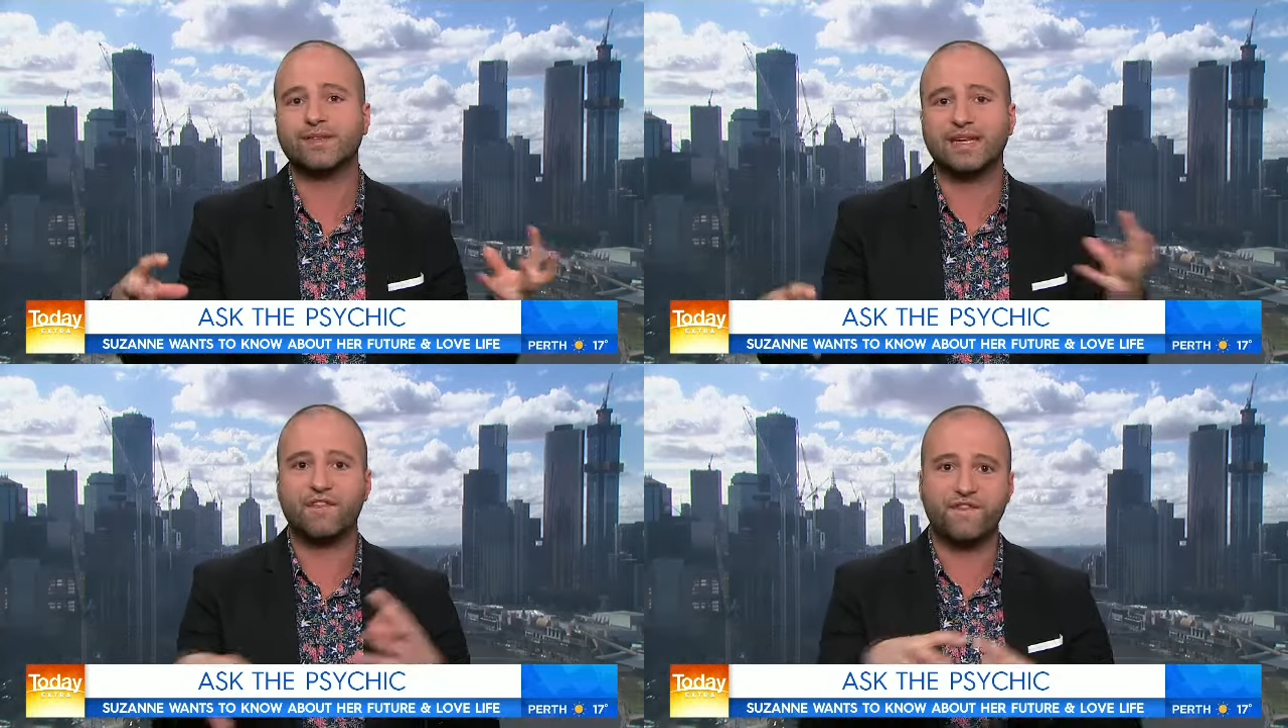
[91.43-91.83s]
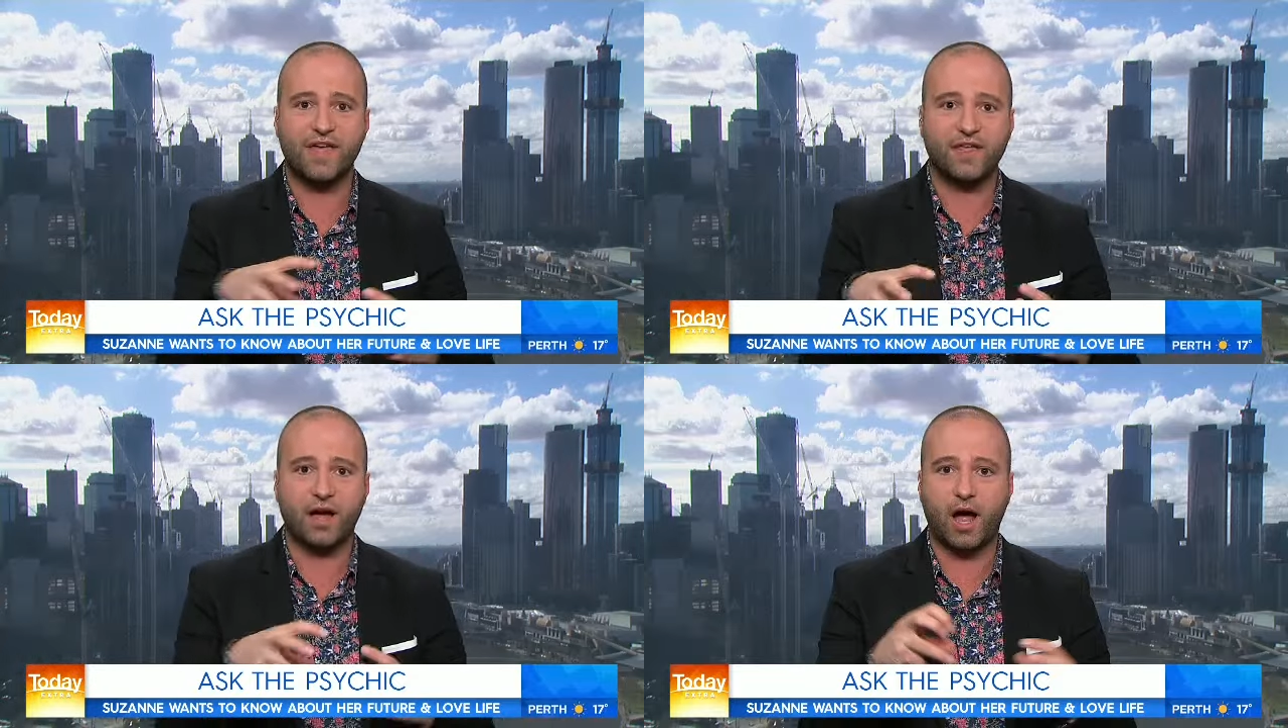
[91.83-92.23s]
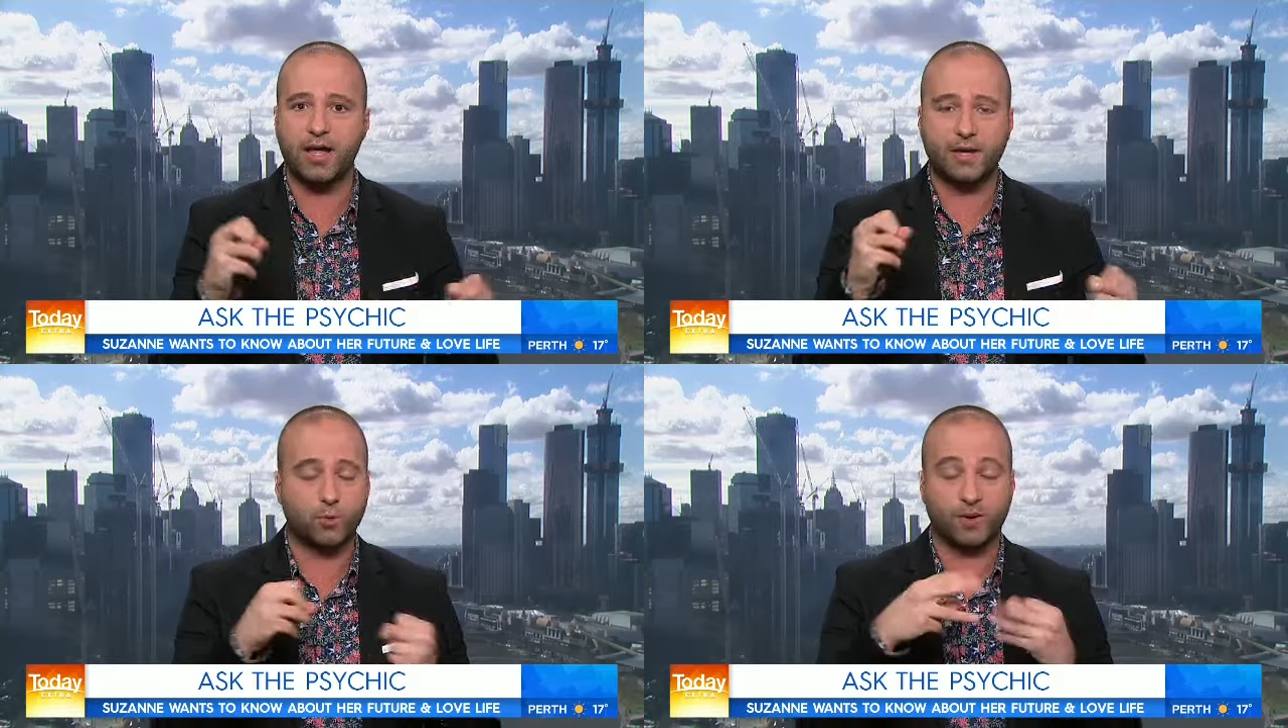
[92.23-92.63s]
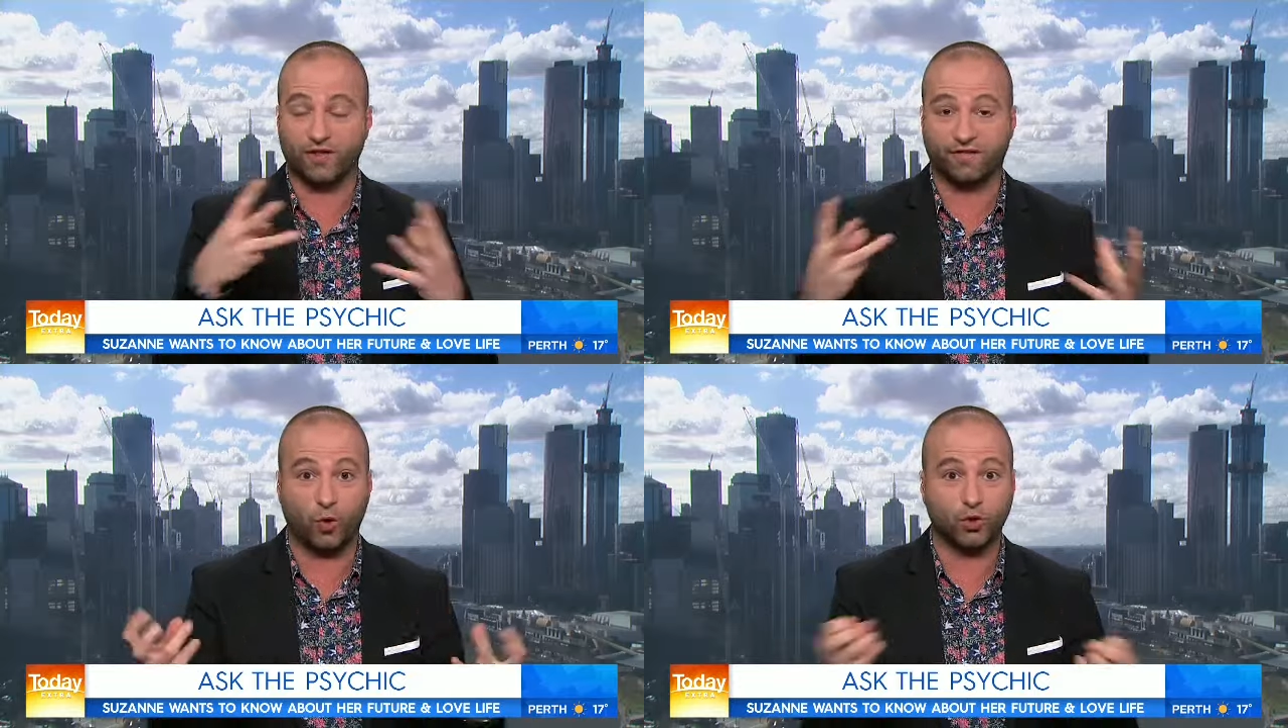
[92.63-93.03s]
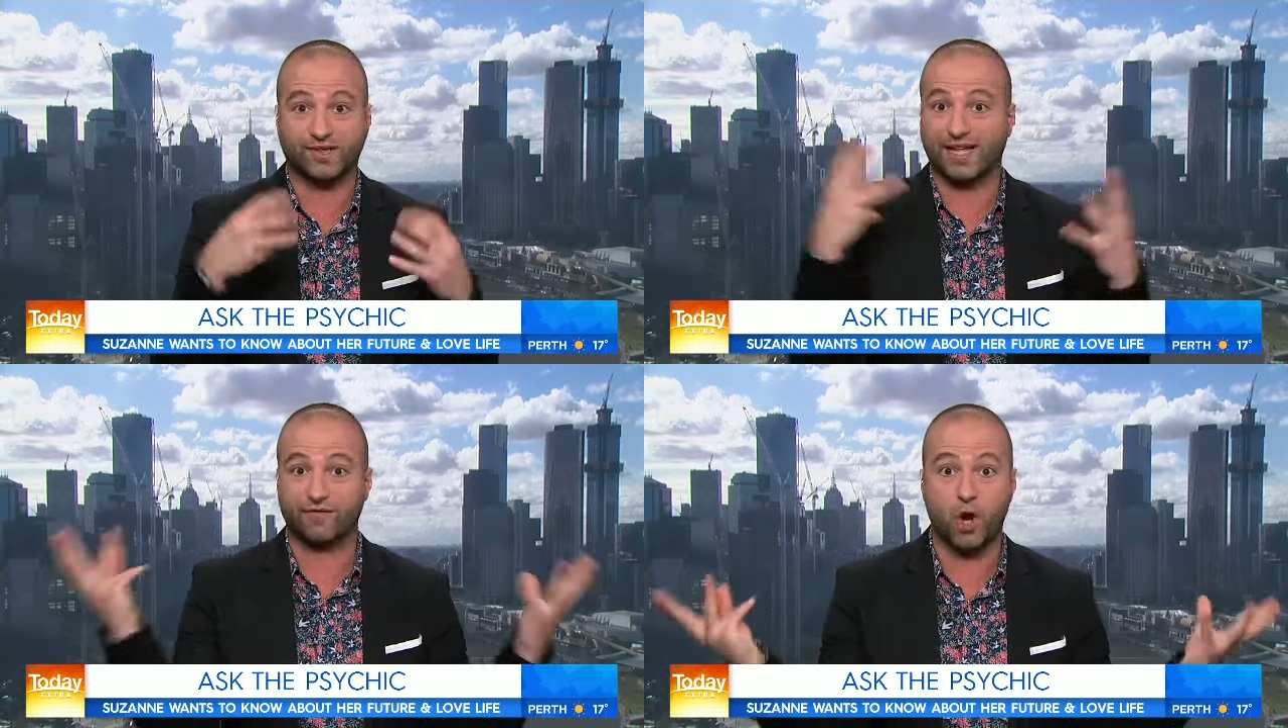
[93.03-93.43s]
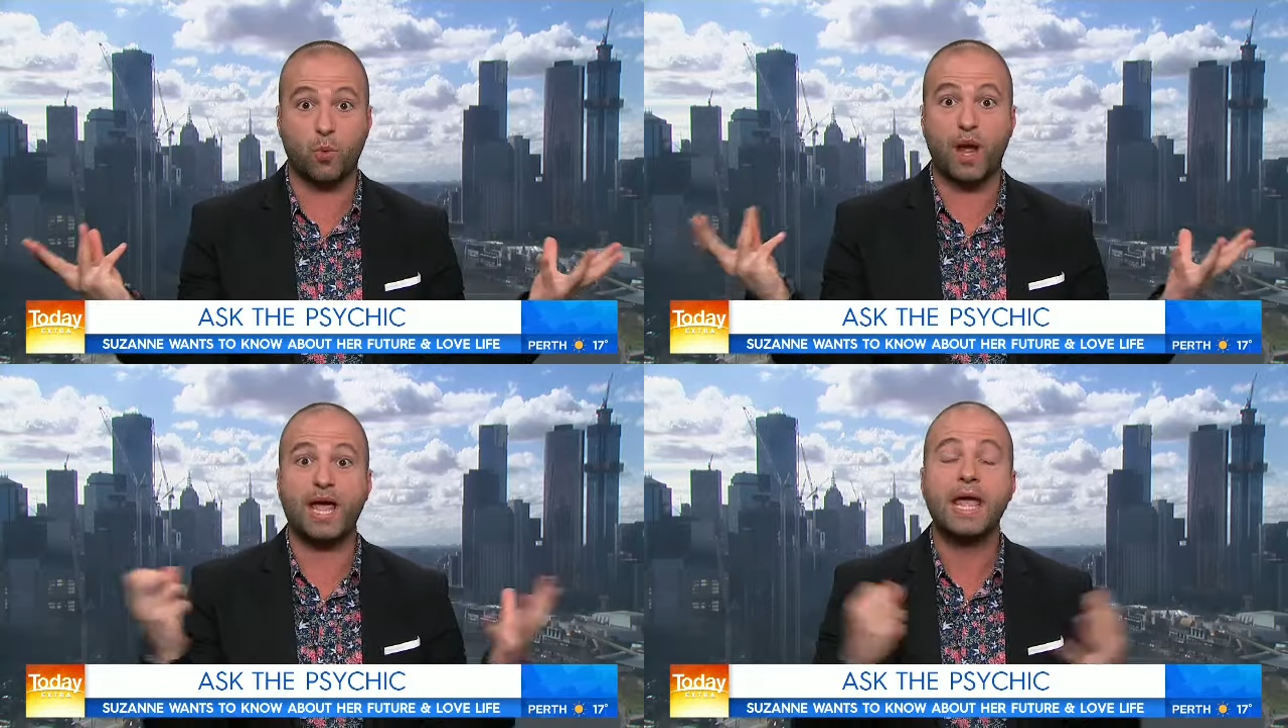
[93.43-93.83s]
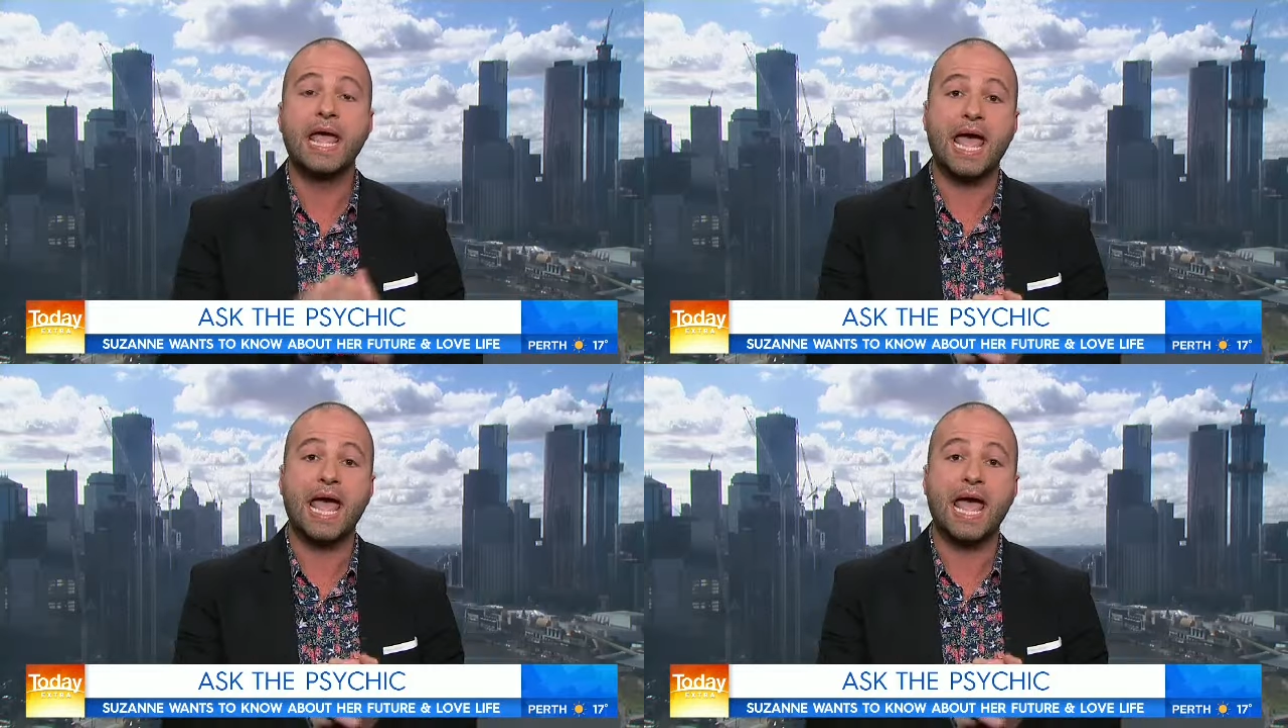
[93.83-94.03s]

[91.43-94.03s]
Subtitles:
see a feather. It could be on the floor, just out of nowhere.